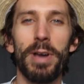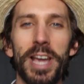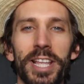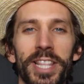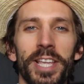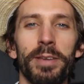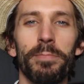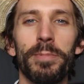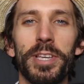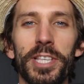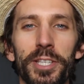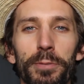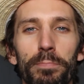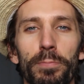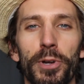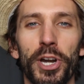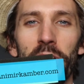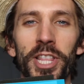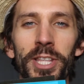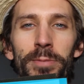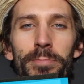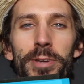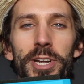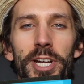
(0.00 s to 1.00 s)
My name is
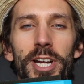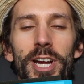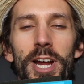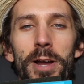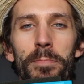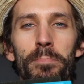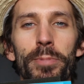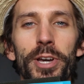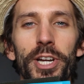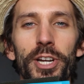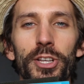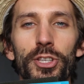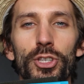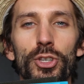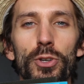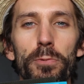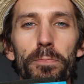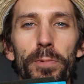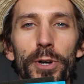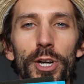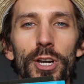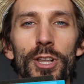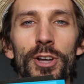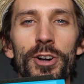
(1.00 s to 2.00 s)
Branimir Kamber. It's
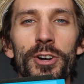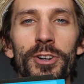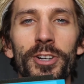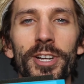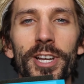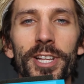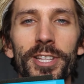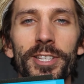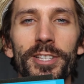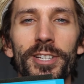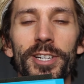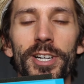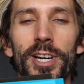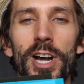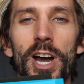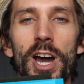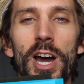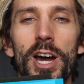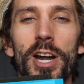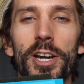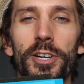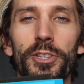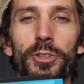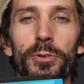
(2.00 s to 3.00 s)
super long and uh,
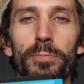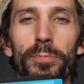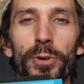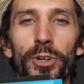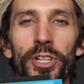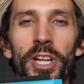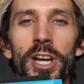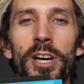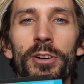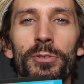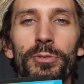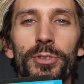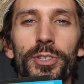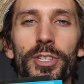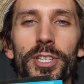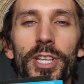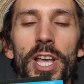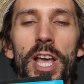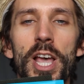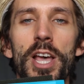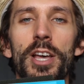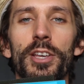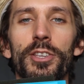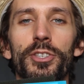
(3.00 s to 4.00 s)
hard to pronounce,
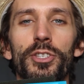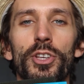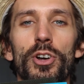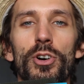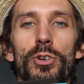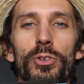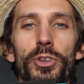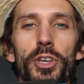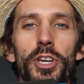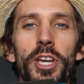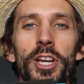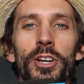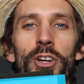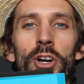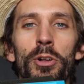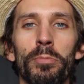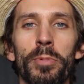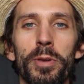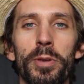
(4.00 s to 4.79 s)
so you can call